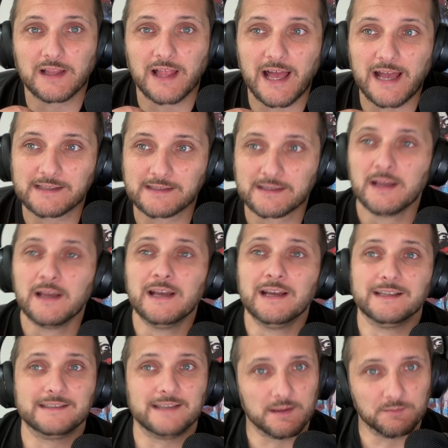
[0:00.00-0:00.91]
last
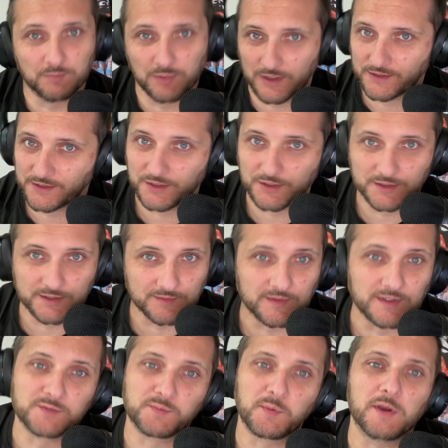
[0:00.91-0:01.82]
10 plus years
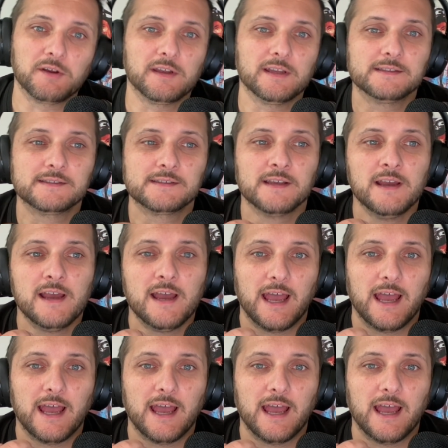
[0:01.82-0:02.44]
of experience.